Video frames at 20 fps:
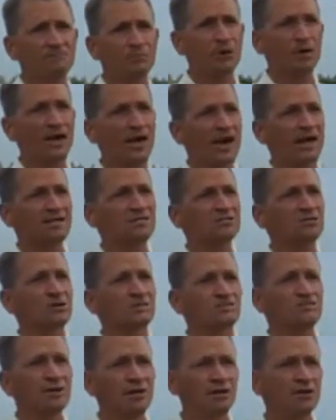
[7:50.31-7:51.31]
Priaxor,
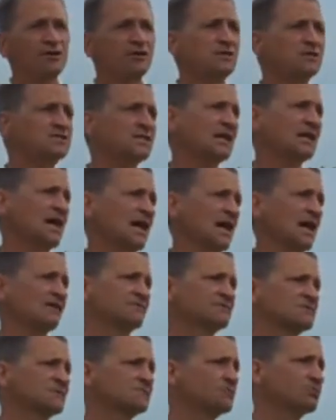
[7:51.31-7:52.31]
appears to have
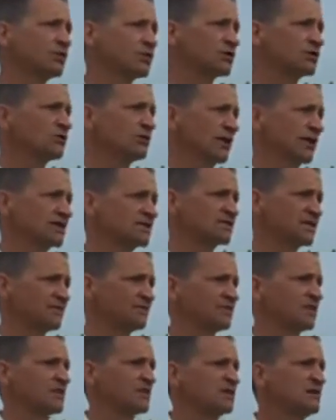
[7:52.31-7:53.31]
some pretty good
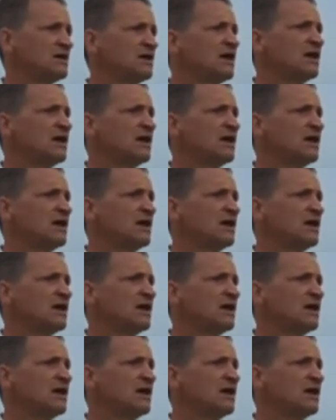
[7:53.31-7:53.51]
activity